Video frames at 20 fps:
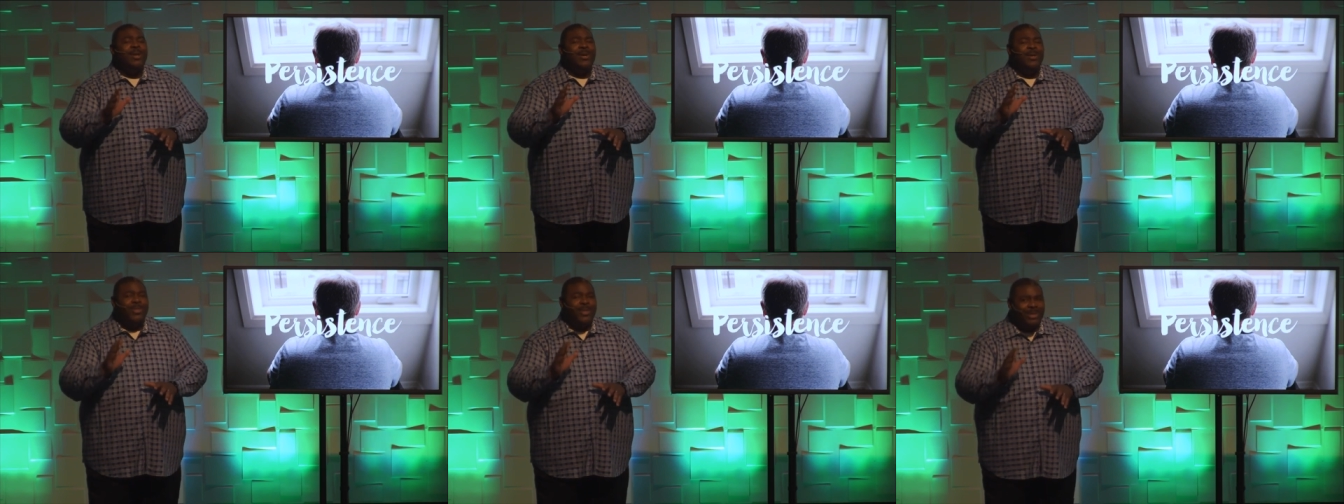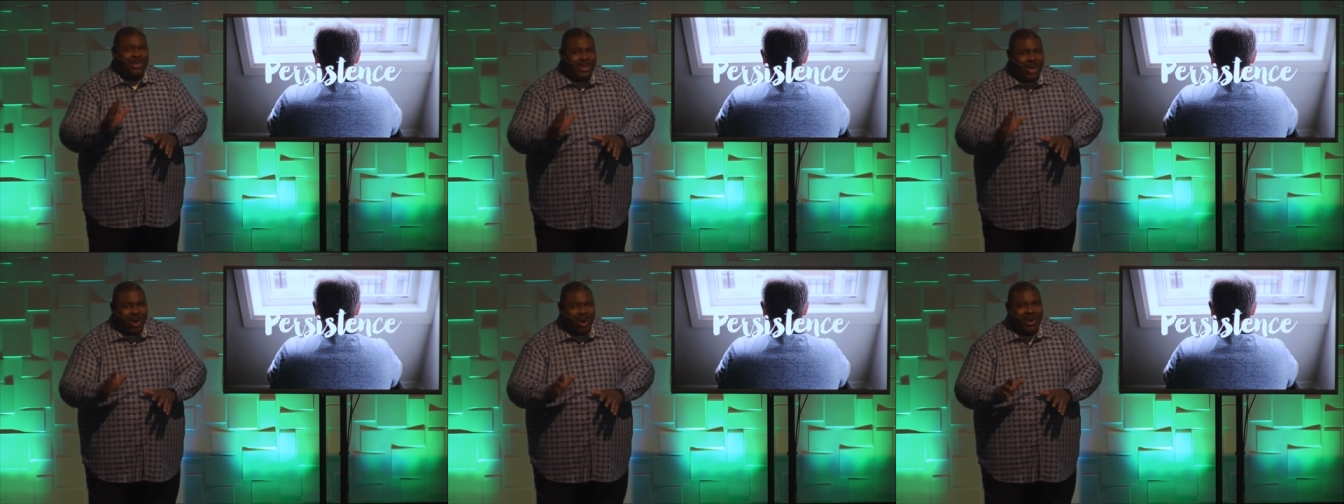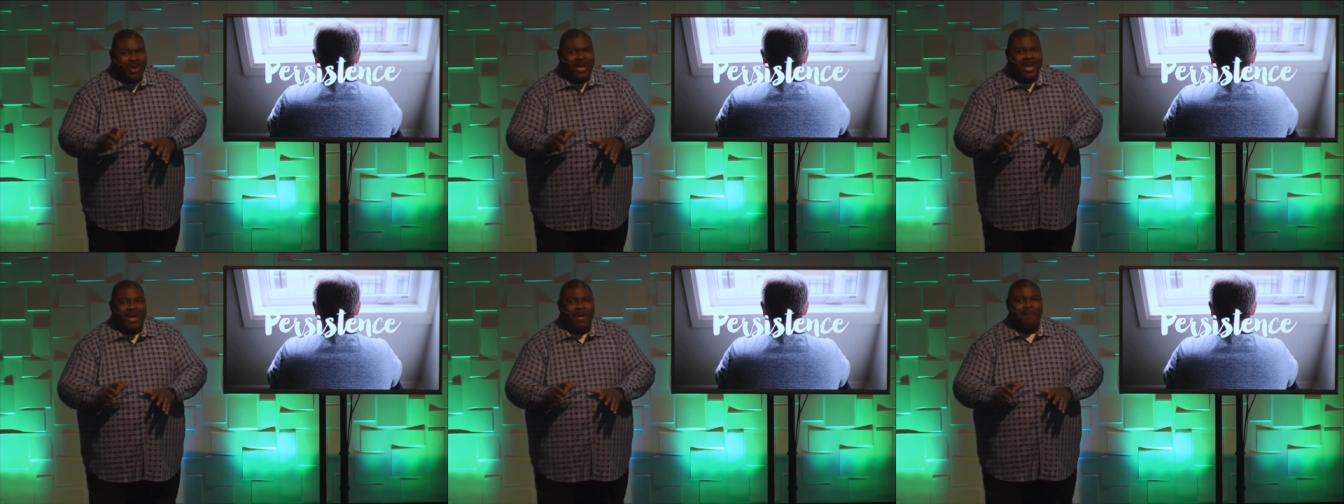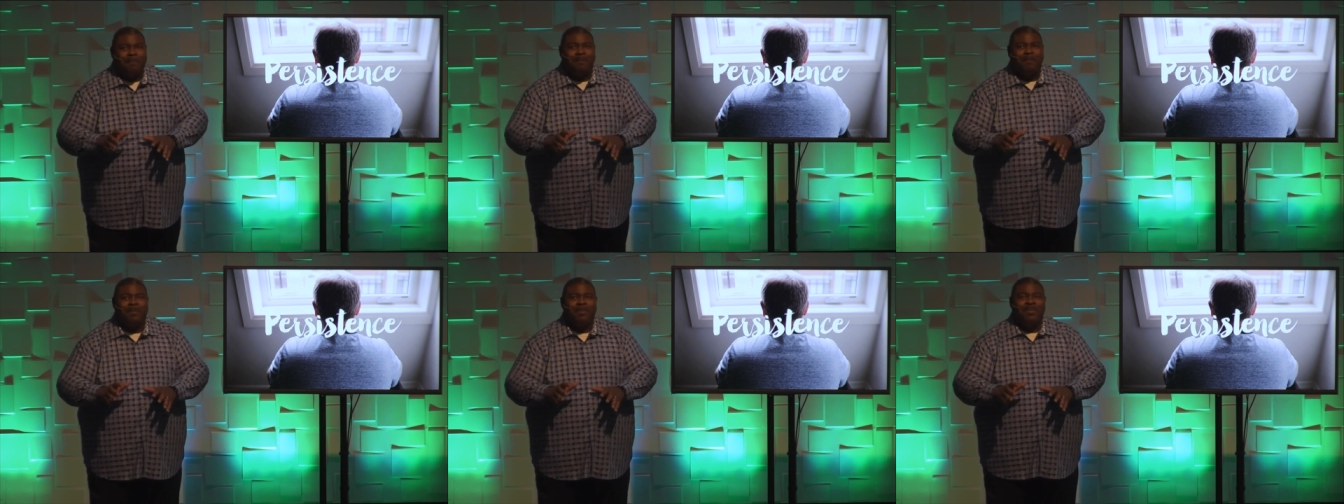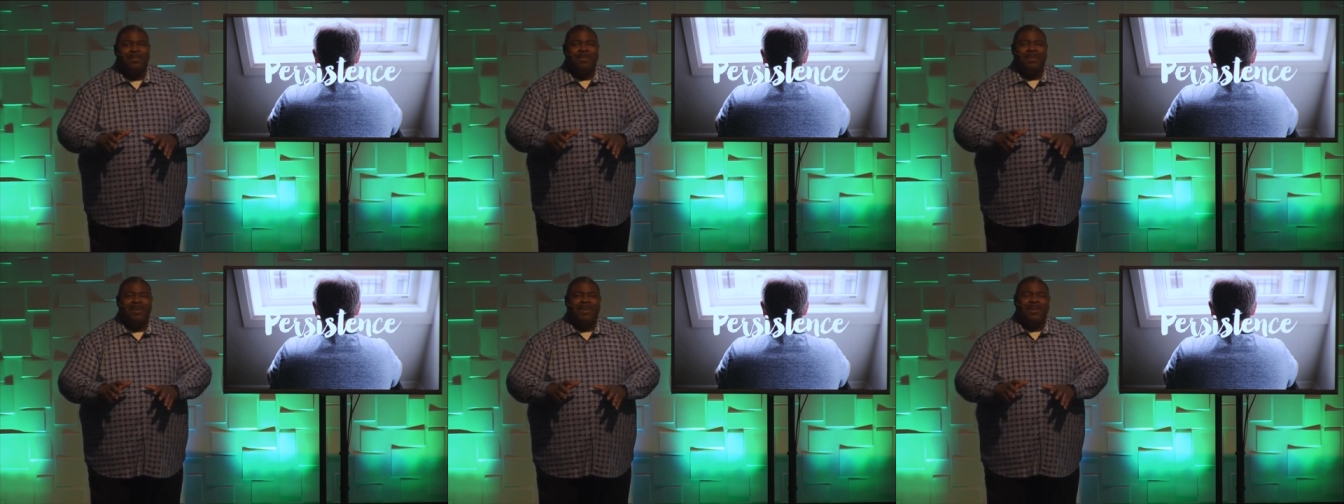the talking.
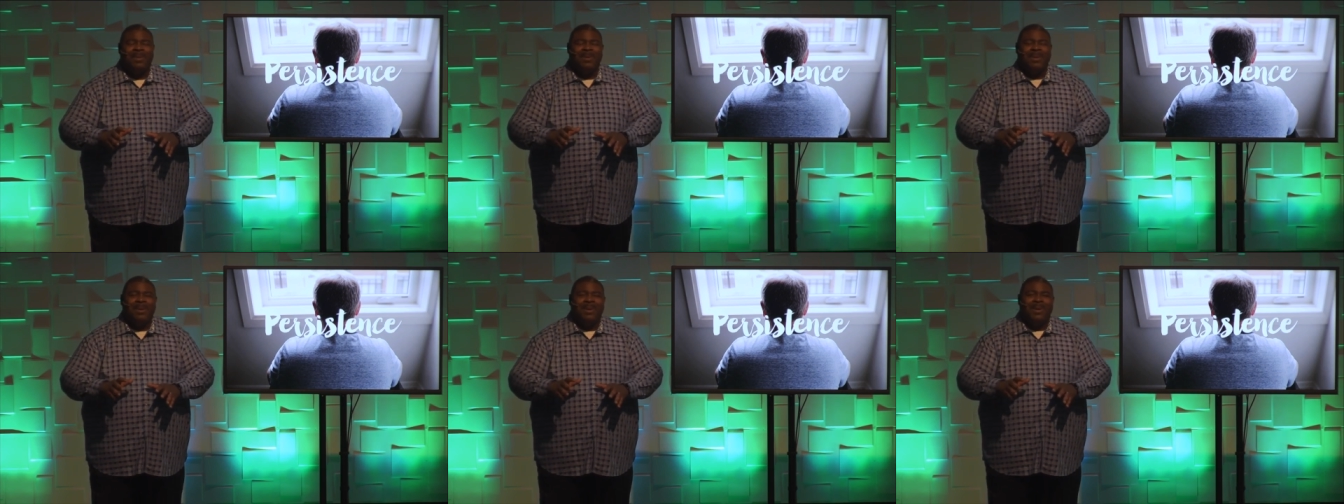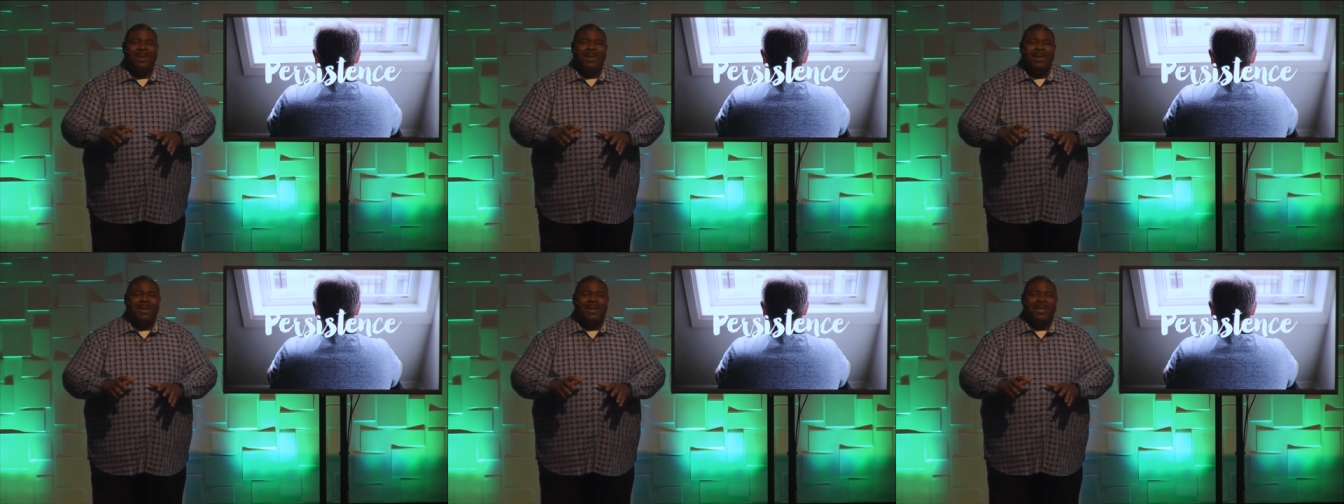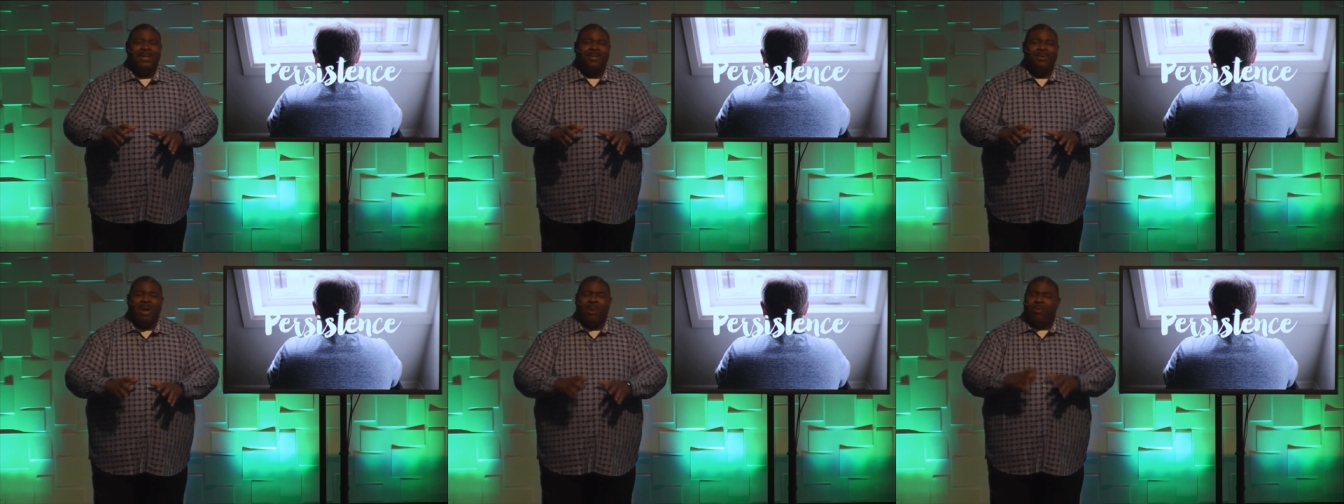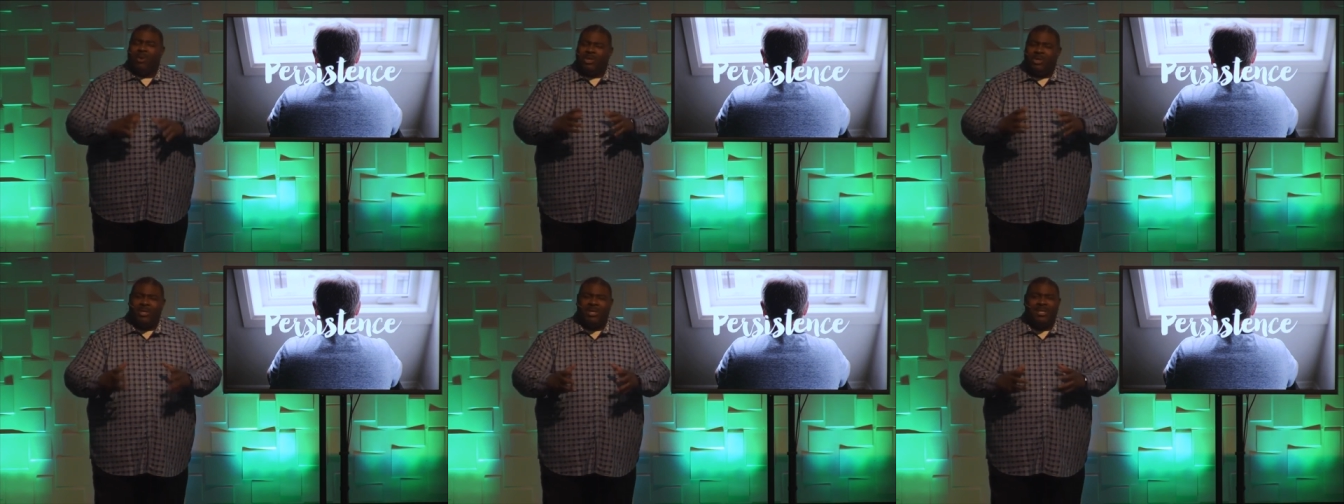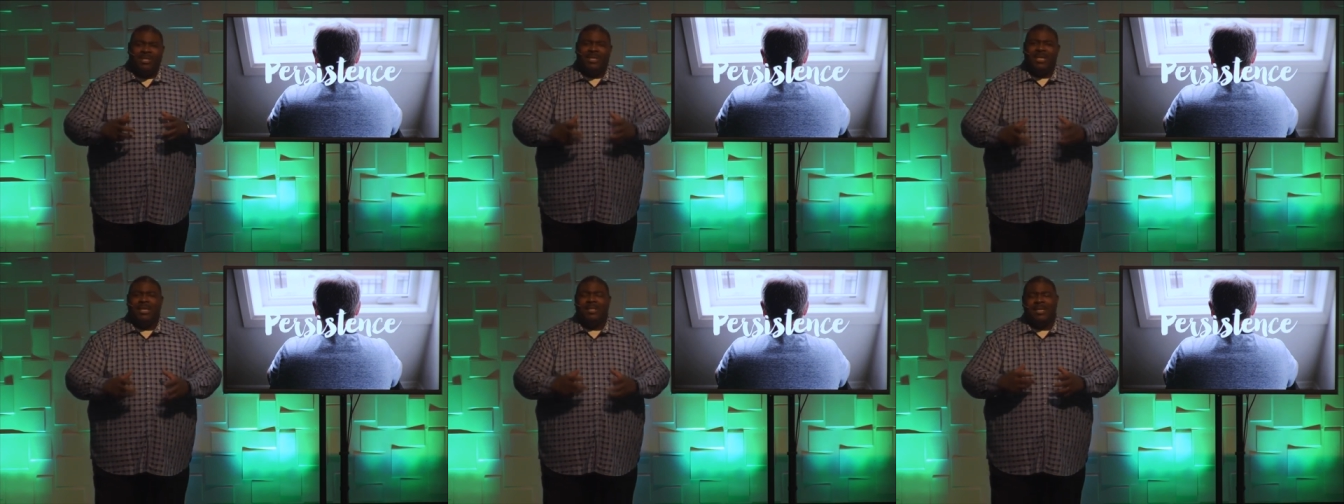And so I want you to
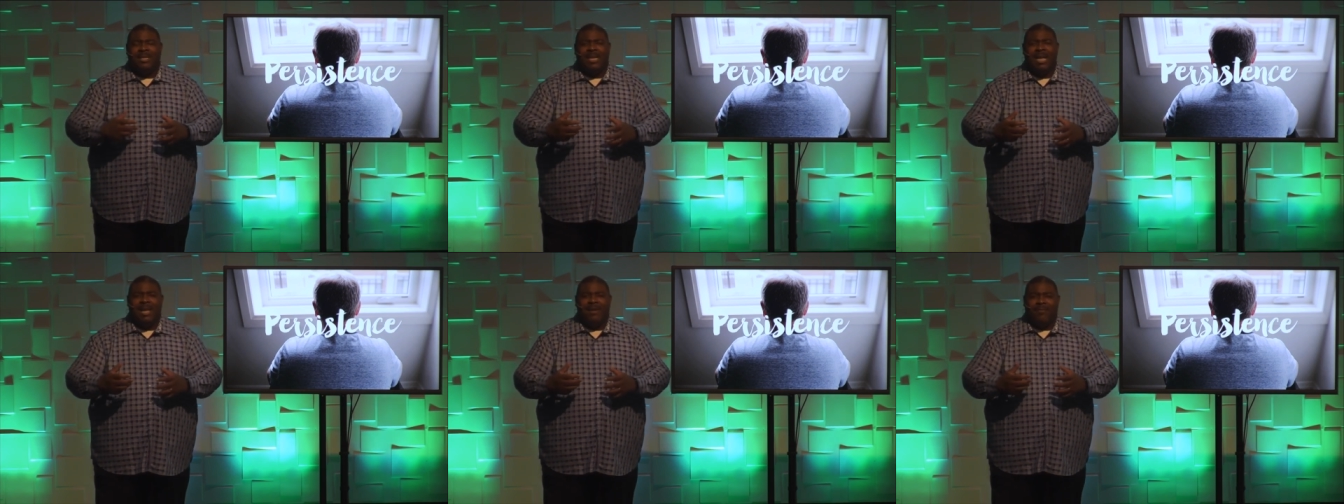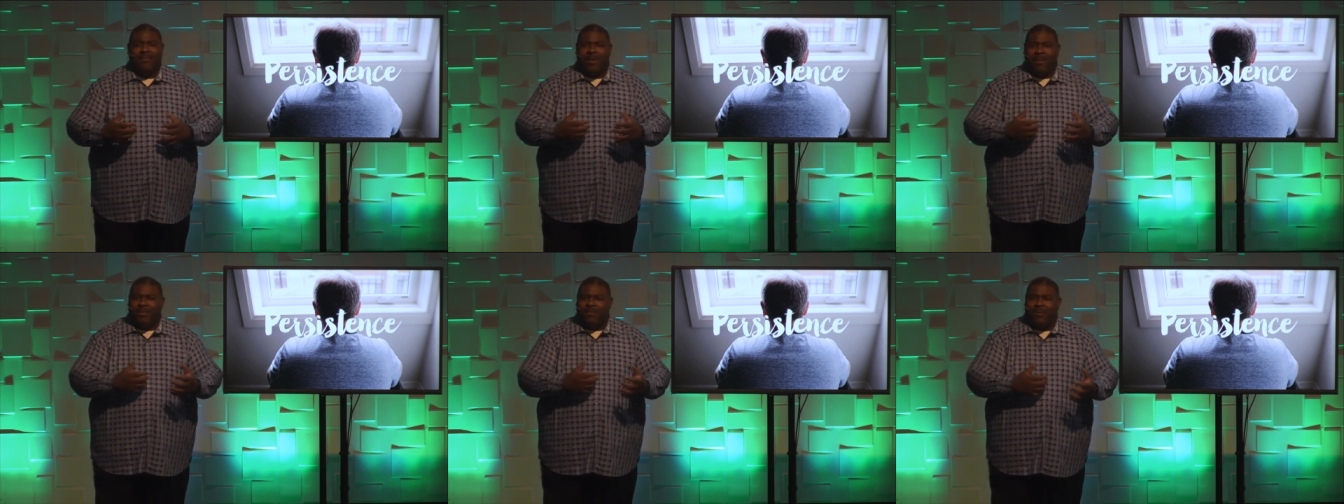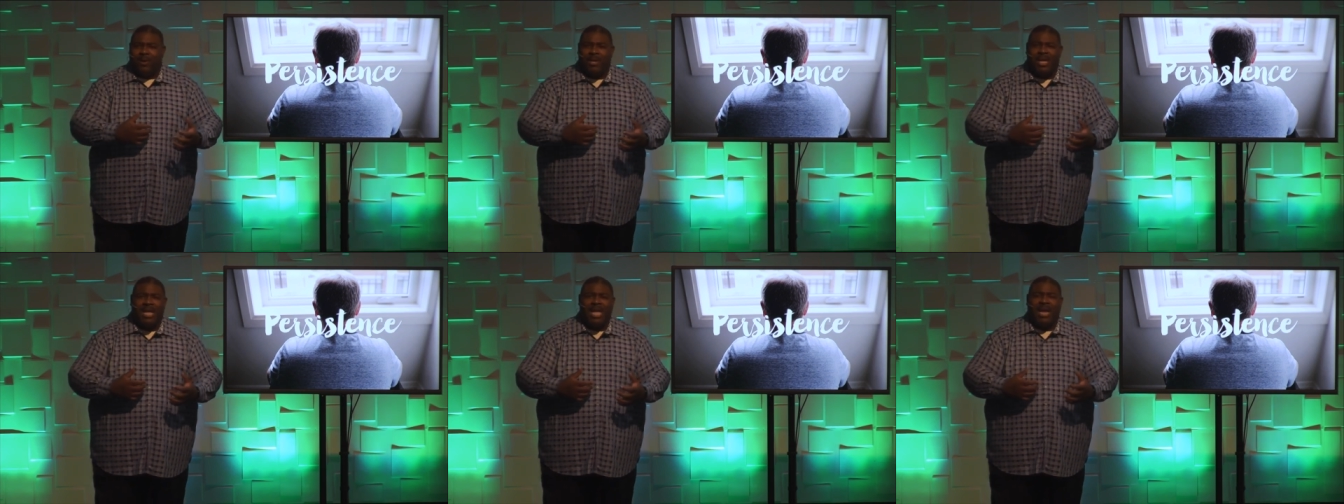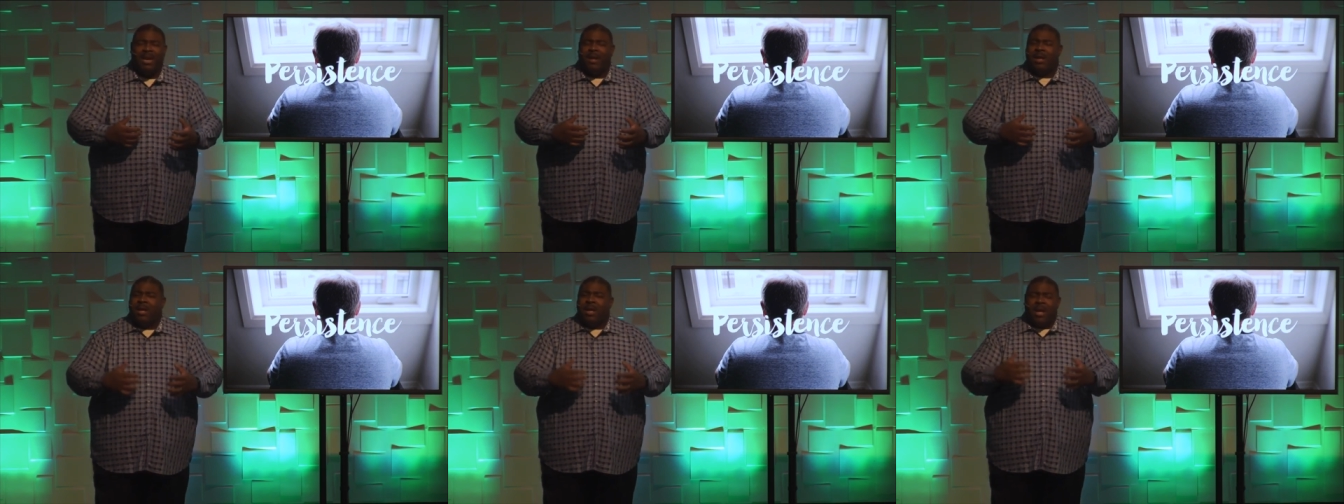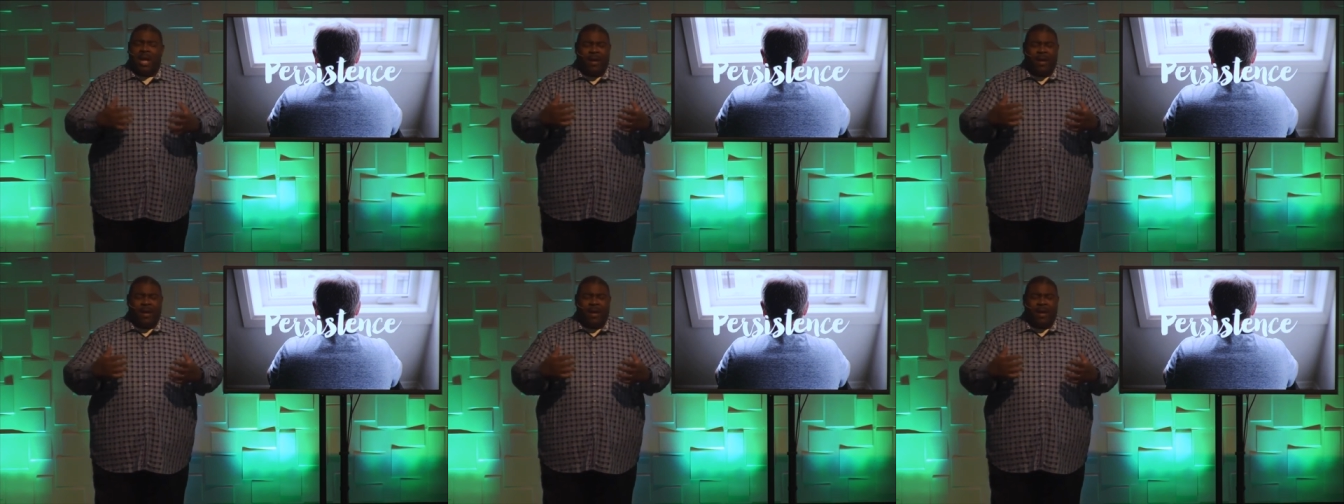see today from looking at a,